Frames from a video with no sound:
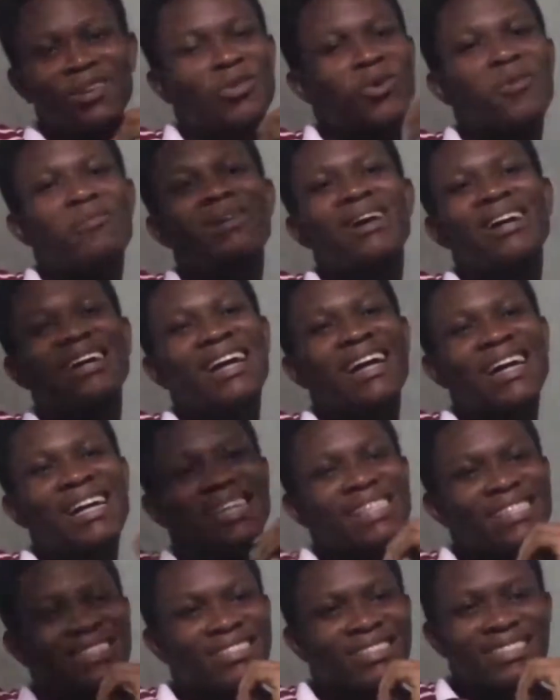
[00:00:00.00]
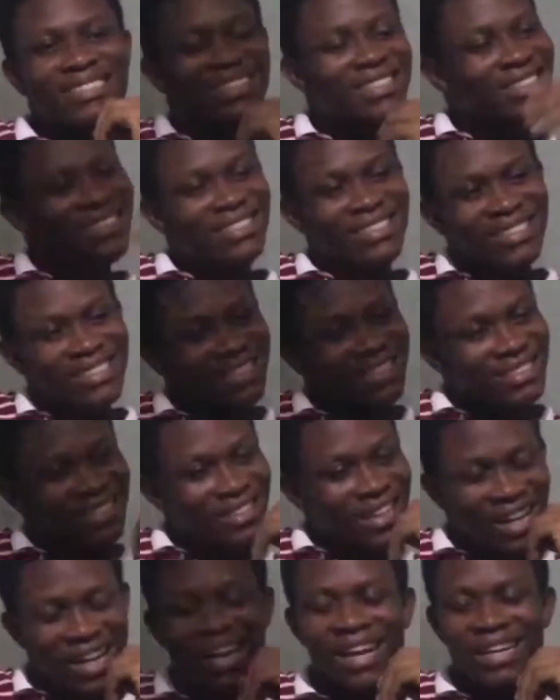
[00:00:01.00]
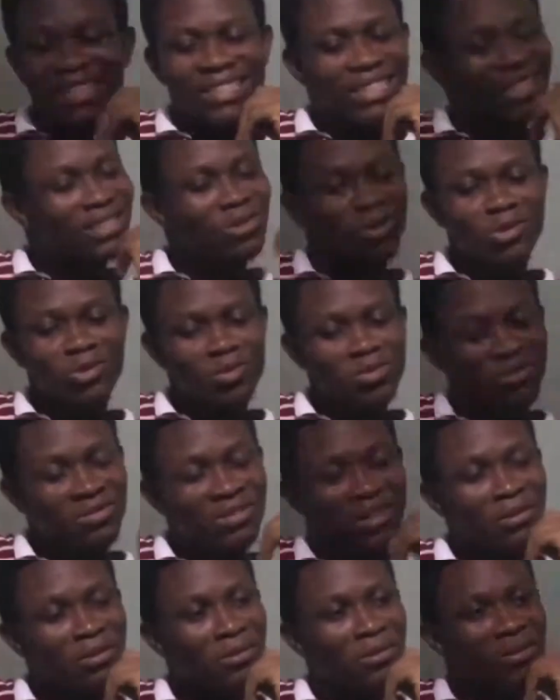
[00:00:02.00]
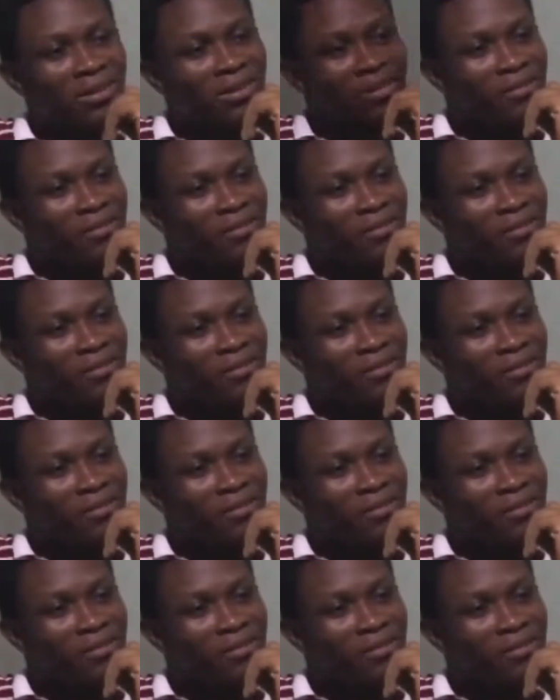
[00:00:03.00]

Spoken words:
just a normal guy. I just want to prove